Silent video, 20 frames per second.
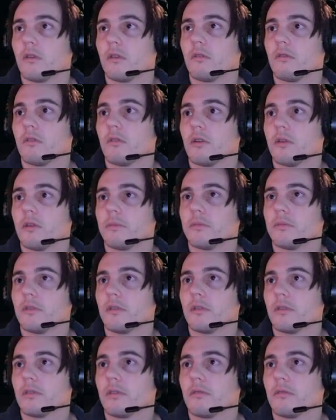We're up
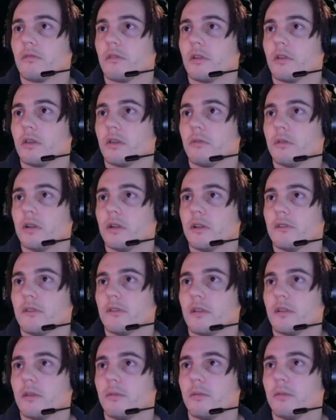to 3. What else
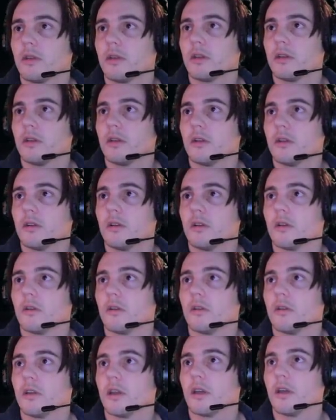did I bring in here?
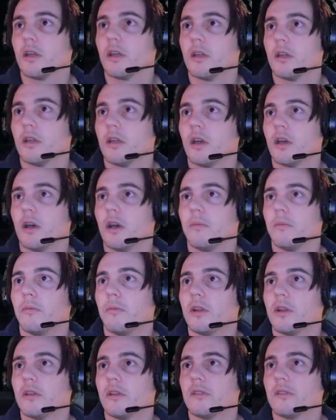Oh yeah.
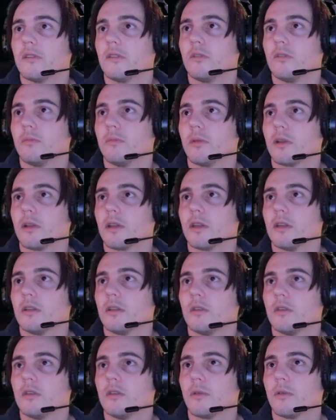What else did you bring
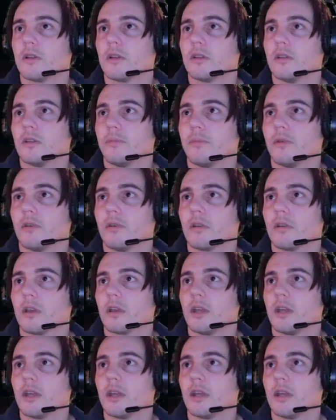in? You brought in the book
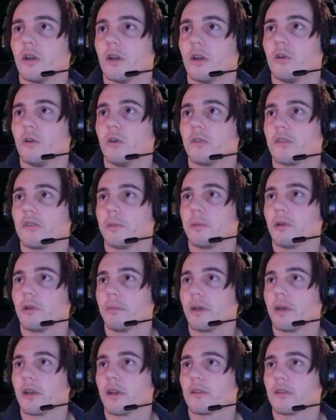and oh, the
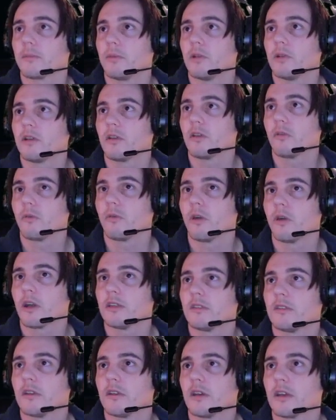spirit box. Pull out your
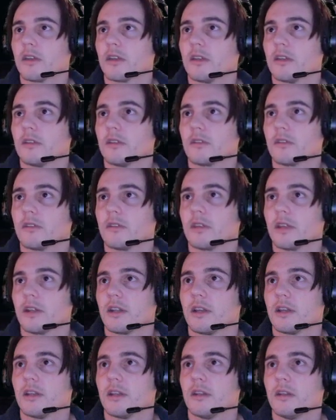walkie-talkie and turn that
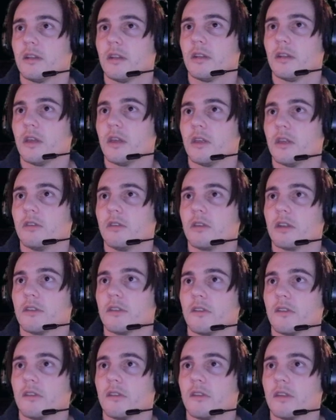on. You can
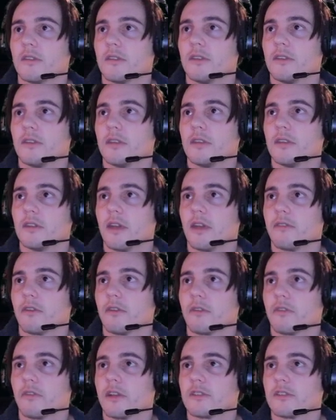still hit T to have
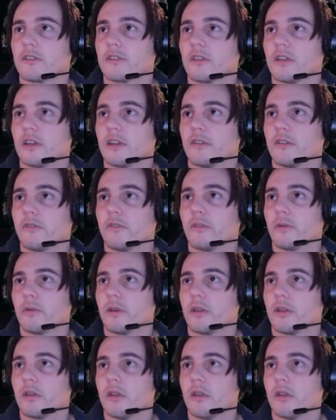your flashlight on if you want.